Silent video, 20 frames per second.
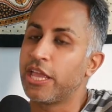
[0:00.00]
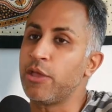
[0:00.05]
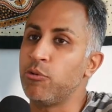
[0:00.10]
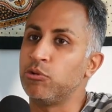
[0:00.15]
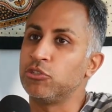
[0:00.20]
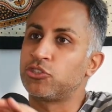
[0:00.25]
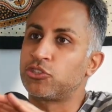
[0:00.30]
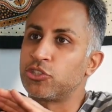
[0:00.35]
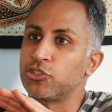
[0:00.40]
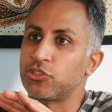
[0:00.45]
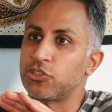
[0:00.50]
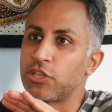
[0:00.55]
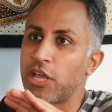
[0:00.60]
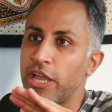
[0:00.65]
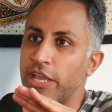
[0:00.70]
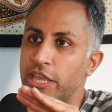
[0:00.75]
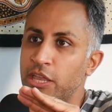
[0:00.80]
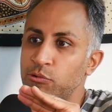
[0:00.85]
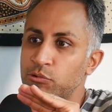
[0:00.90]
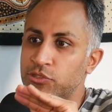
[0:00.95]
He was
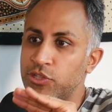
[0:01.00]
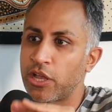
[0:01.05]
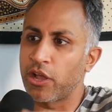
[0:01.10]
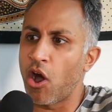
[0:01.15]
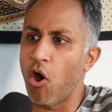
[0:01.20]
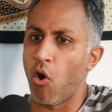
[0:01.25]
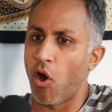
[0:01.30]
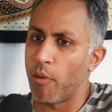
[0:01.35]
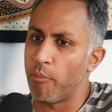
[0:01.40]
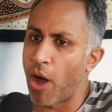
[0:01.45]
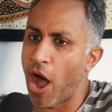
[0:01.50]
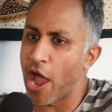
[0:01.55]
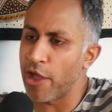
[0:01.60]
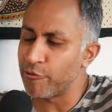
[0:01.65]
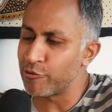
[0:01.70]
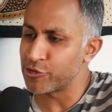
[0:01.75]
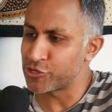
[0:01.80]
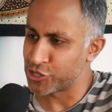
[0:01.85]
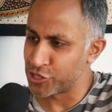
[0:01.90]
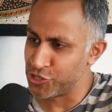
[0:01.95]
like, "Oh, I'm
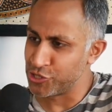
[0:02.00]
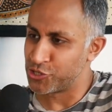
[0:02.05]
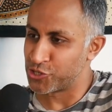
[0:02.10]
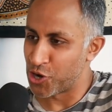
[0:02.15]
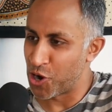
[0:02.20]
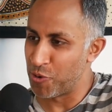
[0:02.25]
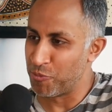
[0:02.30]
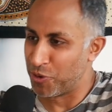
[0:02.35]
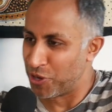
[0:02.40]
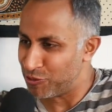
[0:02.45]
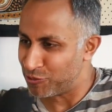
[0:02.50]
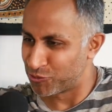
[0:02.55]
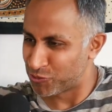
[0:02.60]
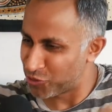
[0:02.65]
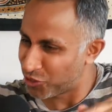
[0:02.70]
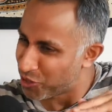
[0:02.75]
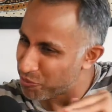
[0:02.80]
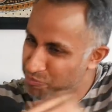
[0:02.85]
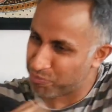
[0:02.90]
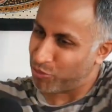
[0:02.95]
Irish and German." He was
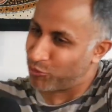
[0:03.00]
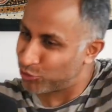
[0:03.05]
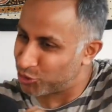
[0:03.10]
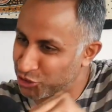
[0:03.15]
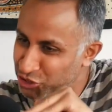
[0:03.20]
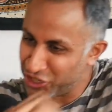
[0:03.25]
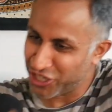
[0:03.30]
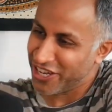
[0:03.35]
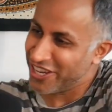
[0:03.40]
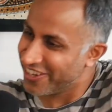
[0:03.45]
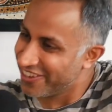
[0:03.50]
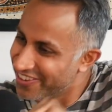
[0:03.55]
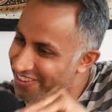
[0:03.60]
really pushing.